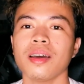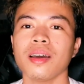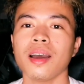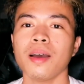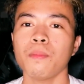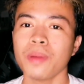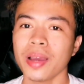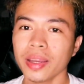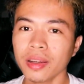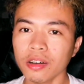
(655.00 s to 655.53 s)

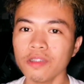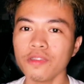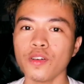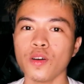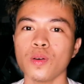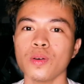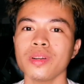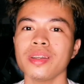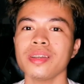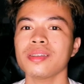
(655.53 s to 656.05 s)
A
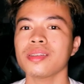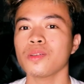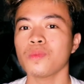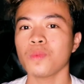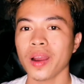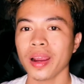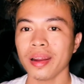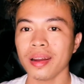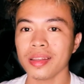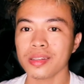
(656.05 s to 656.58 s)
microphone is a
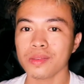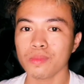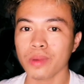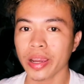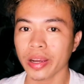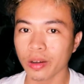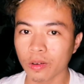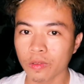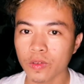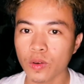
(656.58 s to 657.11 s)
wireless
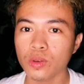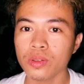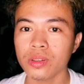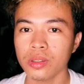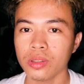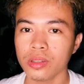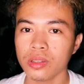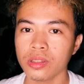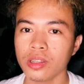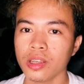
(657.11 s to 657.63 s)
microphone
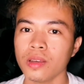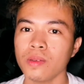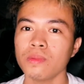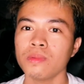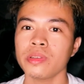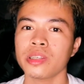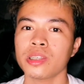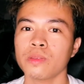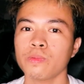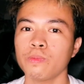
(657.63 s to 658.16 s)

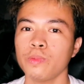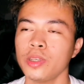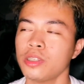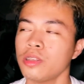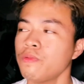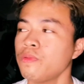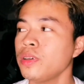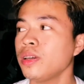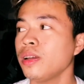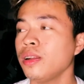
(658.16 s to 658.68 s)
system
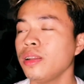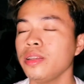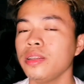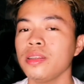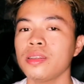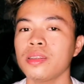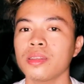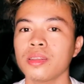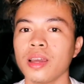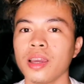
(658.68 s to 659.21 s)
specifically
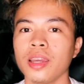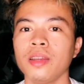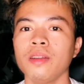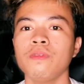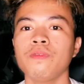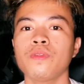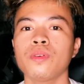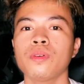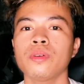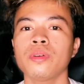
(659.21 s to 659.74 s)

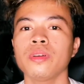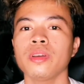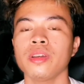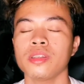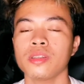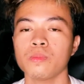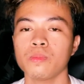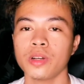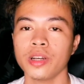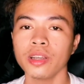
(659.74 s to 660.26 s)
designed for
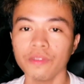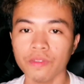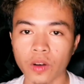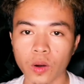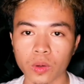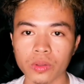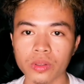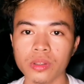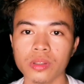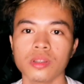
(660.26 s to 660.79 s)

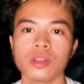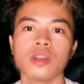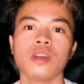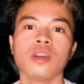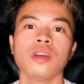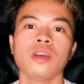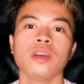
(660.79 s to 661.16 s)
smartphones.